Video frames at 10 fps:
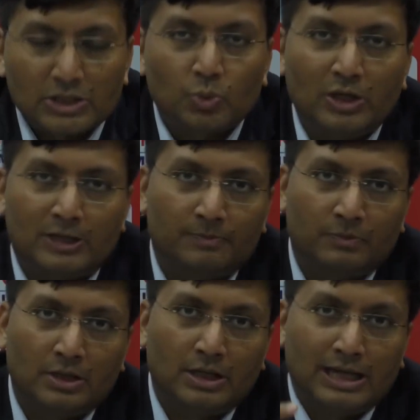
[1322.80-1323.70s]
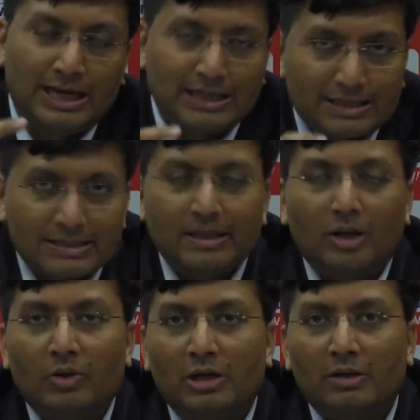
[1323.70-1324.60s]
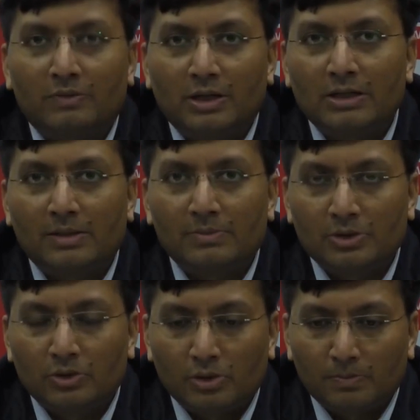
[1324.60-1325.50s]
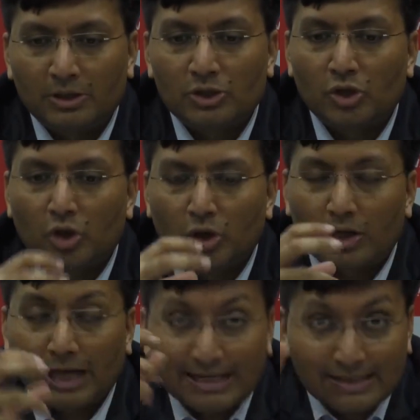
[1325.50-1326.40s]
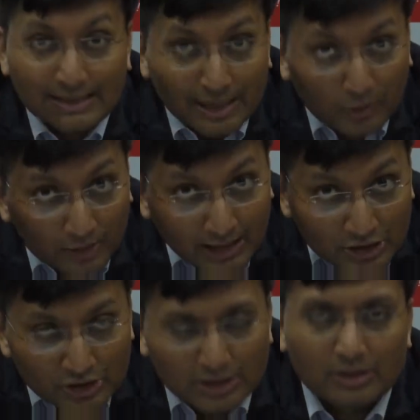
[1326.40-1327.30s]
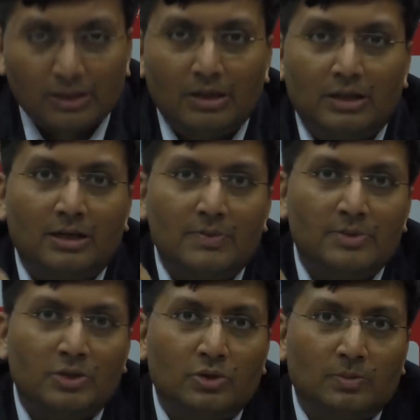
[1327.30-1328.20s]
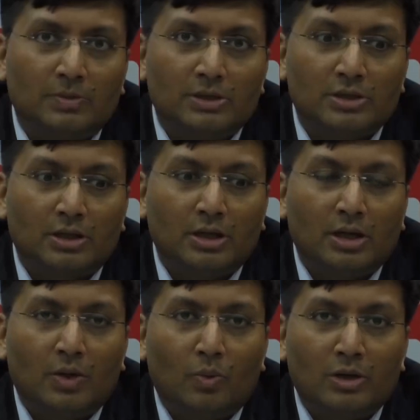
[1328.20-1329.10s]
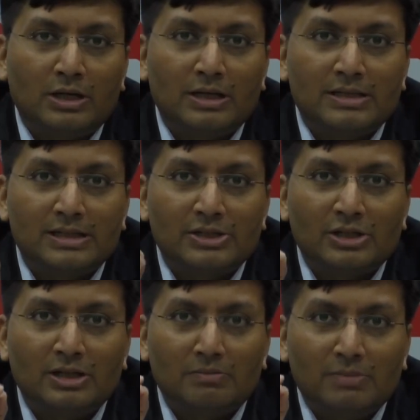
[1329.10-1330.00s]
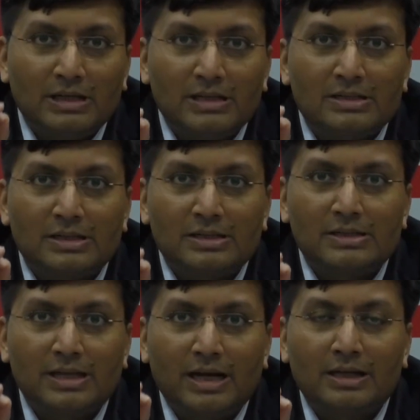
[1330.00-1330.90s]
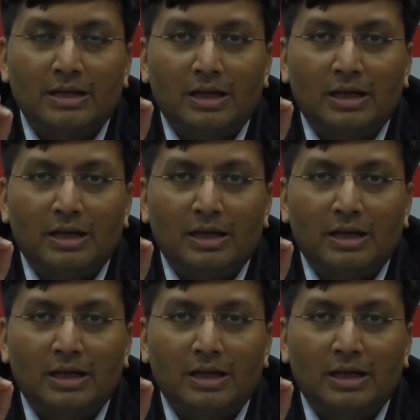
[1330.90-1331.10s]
where an asset allocator fund comes into the picture or an asset allocation comes into the picture. What it essentially means is that